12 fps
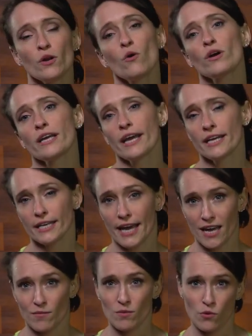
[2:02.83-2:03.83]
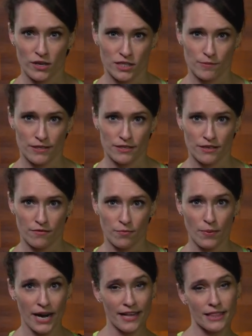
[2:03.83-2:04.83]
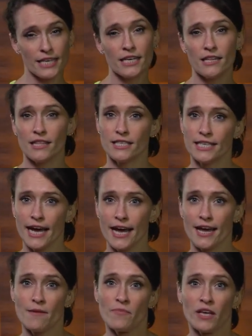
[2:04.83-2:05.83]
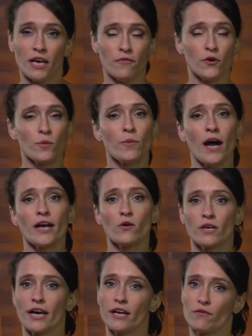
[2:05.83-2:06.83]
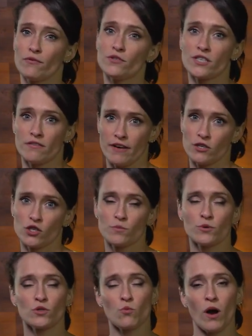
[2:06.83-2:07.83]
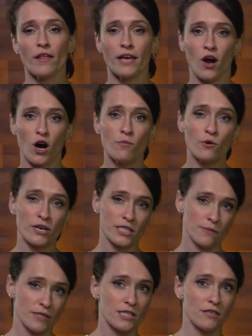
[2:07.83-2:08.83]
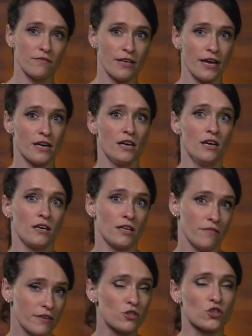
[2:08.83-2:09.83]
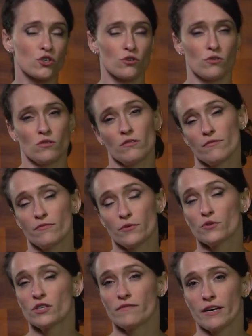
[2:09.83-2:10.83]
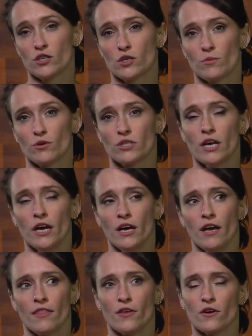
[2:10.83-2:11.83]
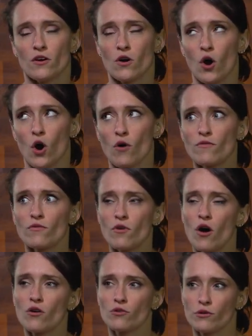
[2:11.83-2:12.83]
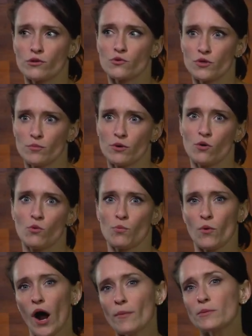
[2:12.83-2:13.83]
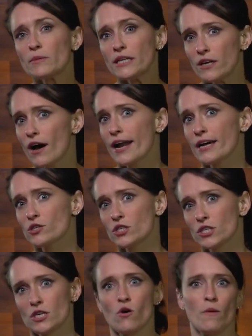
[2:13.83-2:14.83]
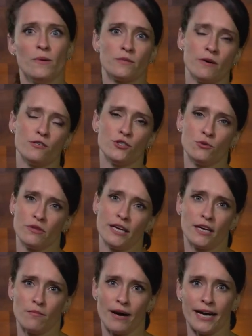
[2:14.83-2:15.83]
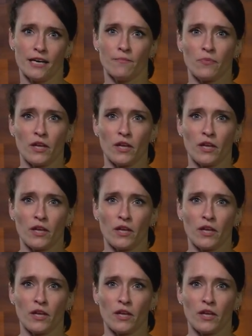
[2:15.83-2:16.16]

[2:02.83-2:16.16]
know organic can be more expensive, but at the end of the day, if you're buying organic fruits and vegetables, while they are more expensive than conventional fruits and vegetables, their overall grocery bill will probably not actually go up as much as you think it might